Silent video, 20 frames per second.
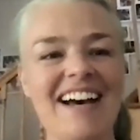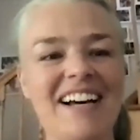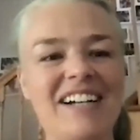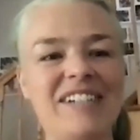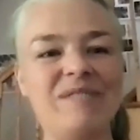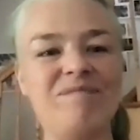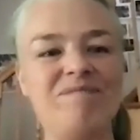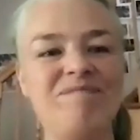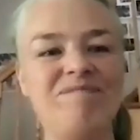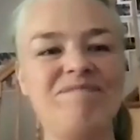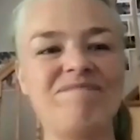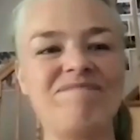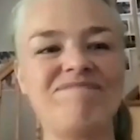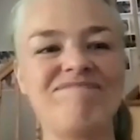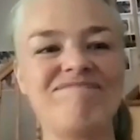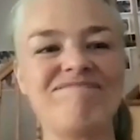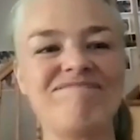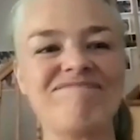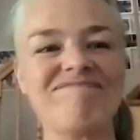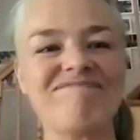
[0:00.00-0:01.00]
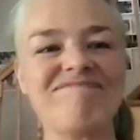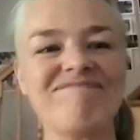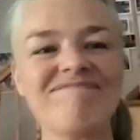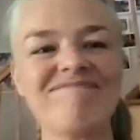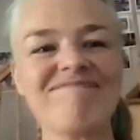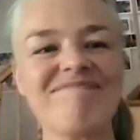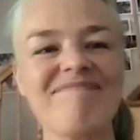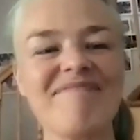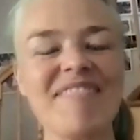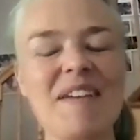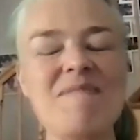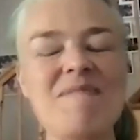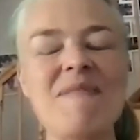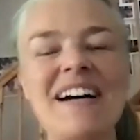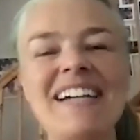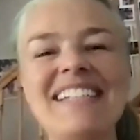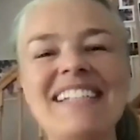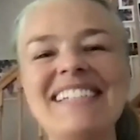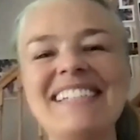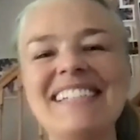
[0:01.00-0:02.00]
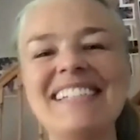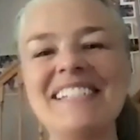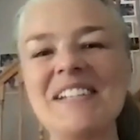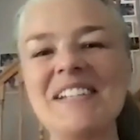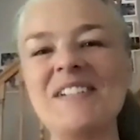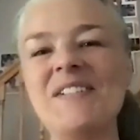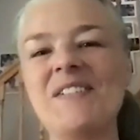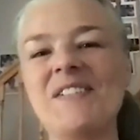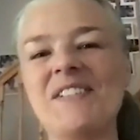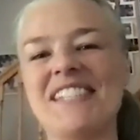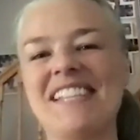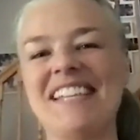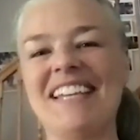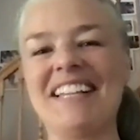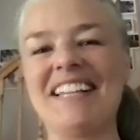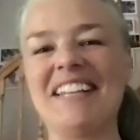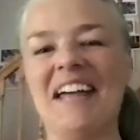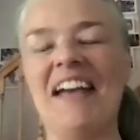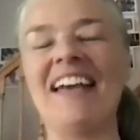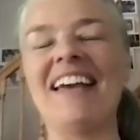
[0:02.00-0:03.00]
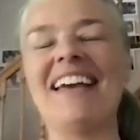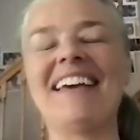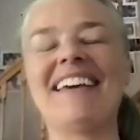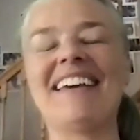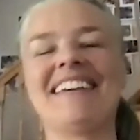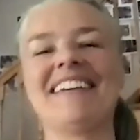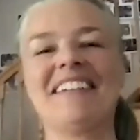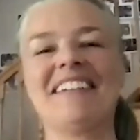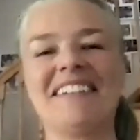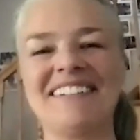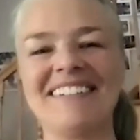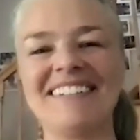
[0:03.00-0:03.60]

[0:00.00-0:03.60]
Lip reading: Um, but it is interesting, like